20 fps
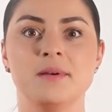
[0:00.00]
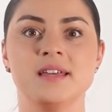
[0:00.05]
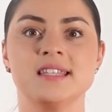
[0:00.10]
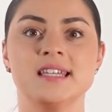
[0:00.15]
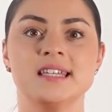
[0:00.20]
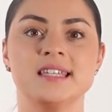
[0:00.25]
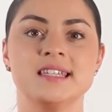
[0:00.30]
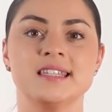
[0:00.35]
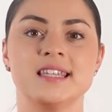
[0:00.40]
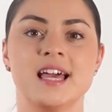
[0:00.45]

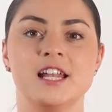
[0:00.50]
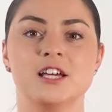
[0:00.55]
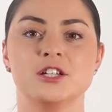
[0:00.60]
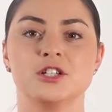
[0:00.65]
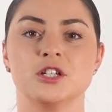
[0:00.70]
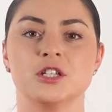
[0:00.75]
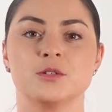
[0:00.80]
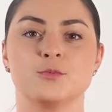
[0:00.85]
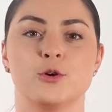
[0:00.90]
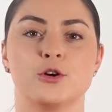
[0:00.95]
business
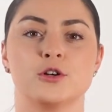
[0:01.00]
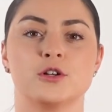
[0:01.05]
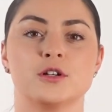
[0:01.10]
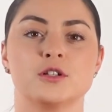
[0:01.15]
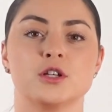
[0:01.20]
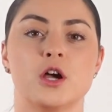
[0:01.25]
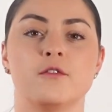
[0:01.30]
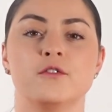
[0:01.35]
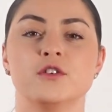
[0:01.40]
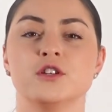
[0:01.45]
intelligence
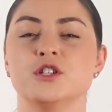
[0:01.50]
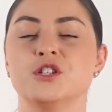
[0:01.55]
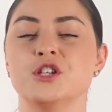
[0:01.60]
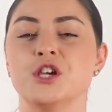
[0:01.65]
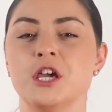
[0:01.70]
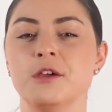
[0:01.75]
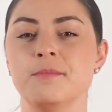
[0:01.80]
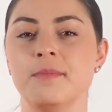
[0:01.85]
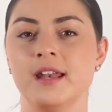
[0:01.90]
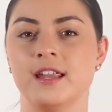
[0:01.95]
product offers
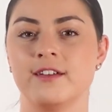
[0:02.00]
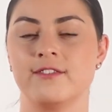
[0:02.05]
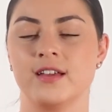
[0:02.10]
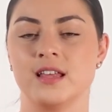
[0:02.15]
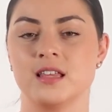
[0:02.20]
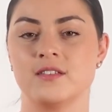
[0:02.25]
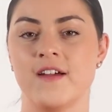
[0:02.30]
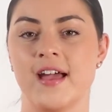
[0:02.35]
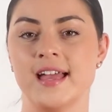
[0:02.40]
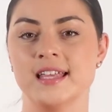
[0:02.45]
two
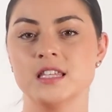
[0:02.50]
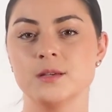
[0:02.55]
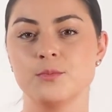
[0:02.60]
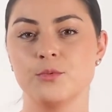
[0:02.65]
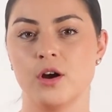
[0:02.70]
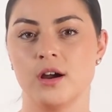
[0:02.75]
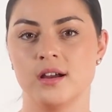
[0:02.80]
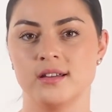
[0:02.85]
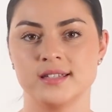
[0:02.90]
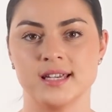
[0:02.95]
benefits for
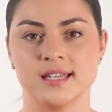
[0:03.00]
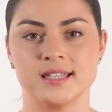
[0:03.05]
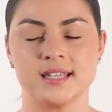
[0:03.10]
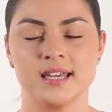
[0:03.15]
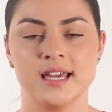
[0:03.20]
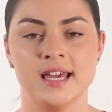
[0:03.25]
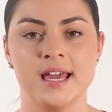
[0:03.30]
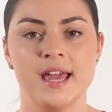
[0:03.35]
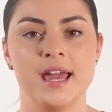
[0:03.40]
enterprises.